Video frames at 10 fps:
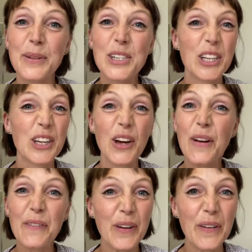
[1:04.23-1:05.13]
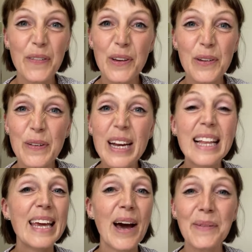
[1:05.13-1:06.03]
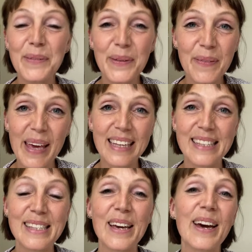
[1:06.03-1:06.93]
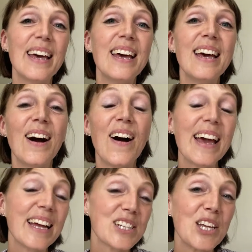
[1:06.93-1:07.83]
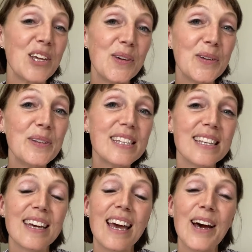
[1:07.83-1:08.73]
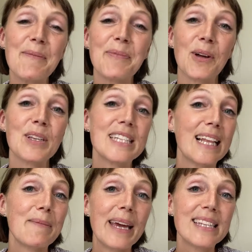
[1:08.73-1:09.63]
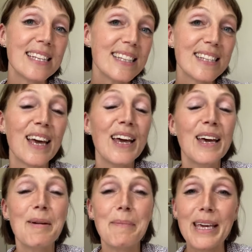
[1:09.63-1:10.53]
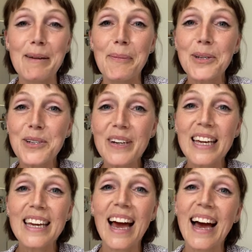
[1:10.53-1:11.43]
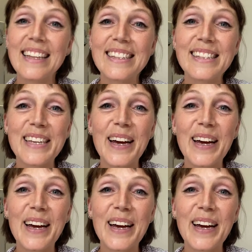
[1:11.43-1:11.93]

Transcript: We're just going to go through a few really helpful things that I actually use on a daily basis making pottery. And